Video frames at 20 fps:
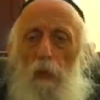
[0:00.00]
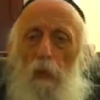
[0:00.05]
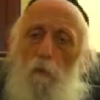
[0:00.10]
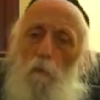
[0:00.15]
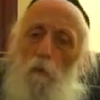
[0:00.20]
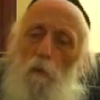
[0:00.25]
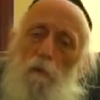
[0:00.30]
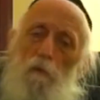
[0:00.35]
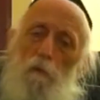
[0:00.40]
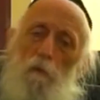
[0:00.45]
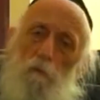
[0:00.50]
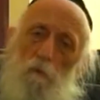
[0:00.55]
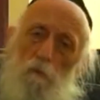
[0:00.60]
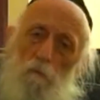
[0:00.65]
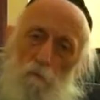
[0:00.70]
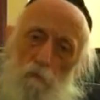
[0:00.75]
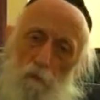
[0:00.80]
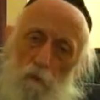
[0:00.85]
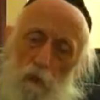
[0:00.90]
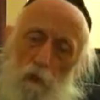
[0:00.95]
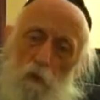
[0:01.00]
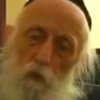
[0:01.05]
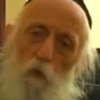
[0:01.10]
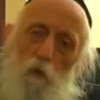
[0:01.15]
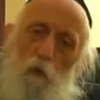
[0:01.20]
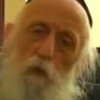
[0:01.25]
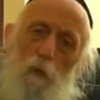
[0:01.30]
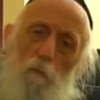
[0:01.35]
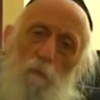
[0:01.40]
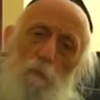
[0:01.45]
And when
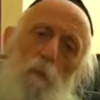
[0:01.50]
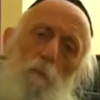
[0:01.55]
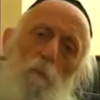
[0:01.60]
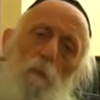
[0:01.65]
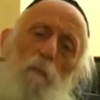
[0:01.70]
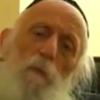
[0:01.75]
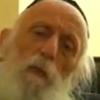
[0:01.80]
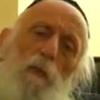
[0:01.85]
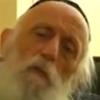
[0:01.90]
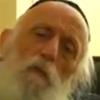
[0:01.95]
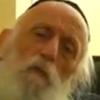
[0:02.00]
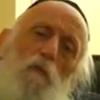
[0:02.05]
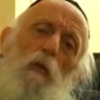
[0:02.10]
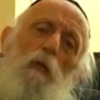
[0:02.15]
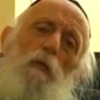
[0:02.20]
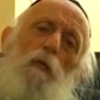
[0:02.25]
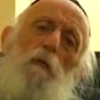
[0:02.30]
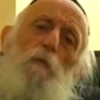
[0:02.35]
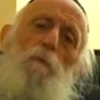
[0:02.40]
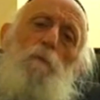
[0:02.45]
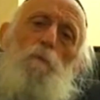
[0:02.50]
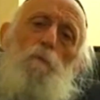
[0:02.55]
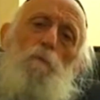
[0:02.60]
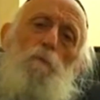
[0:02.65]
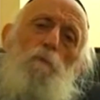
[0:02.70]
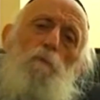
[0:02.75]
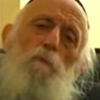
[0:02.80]
vacation time came up, I decided